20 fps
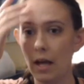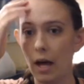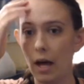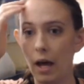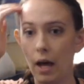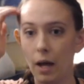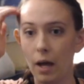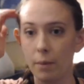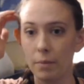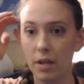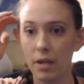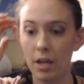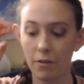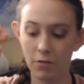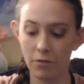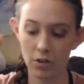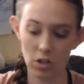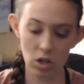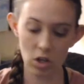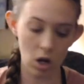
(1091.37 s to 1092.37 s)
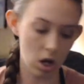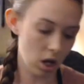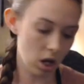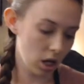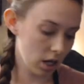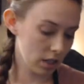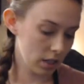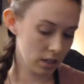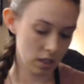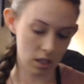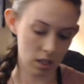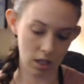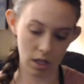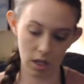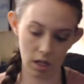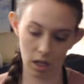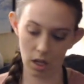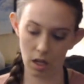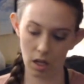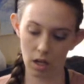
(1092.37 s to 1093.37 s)
If you're on
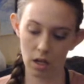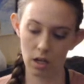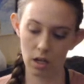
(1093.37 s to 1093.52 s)
the,